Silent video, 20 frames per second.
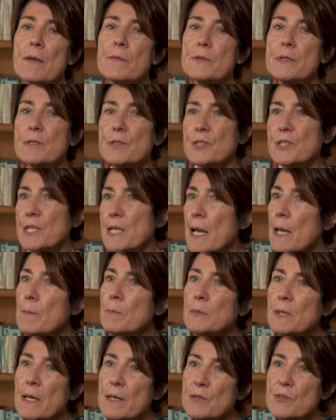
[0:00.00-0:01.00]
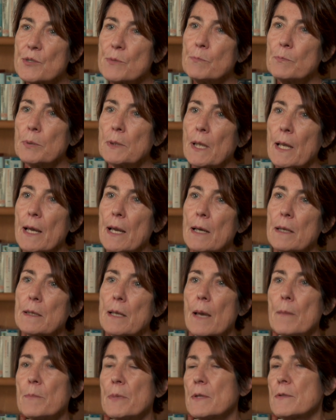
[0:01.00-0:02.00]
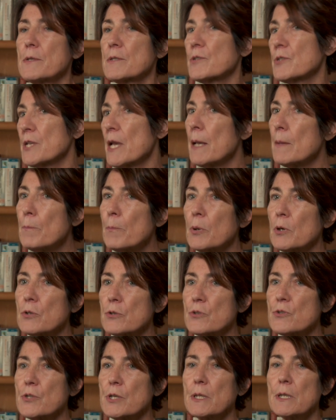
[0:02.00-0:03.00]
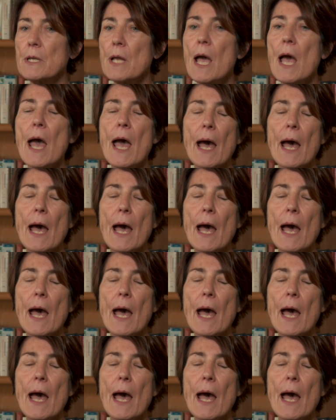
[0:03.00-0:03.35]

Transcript: the same lesson plan and be the same person